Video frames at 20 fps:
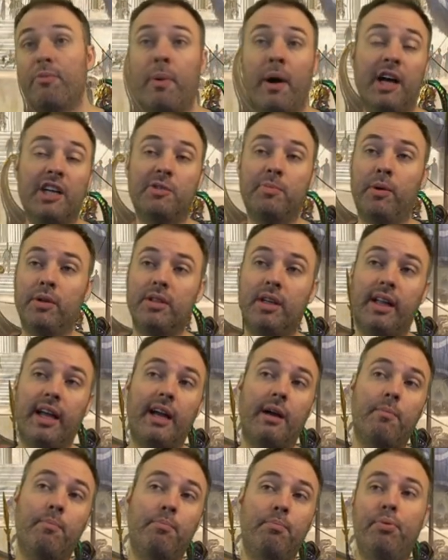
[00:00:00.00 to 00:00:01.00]
It's possible to
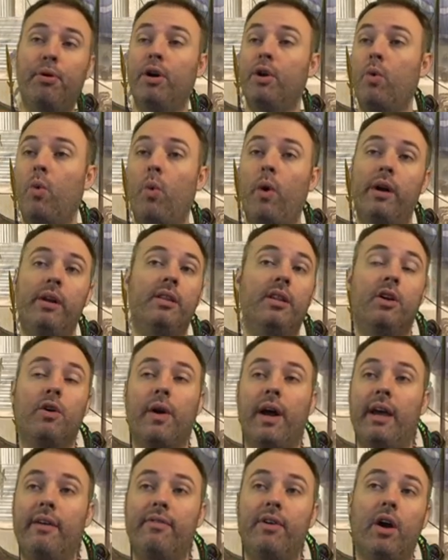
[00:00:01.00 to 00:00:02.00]
like put one in the
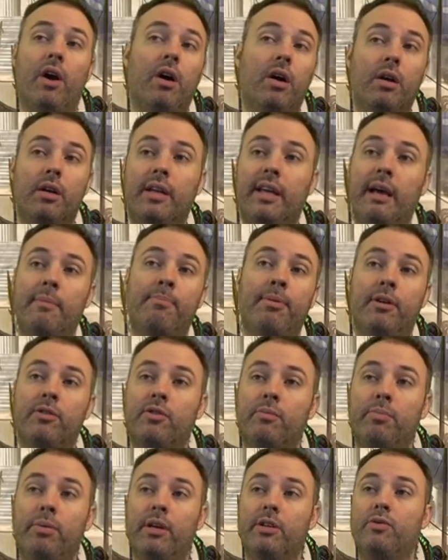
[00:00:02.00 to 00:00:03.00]
graveyard, get
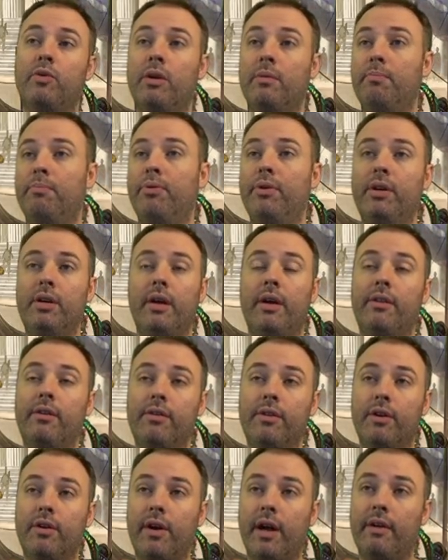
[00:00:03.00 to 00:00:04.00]
plus one plus one, put
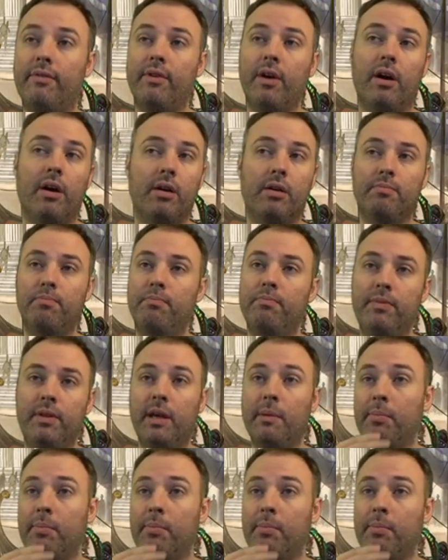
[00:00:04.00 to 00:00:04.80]
another in the graveyard,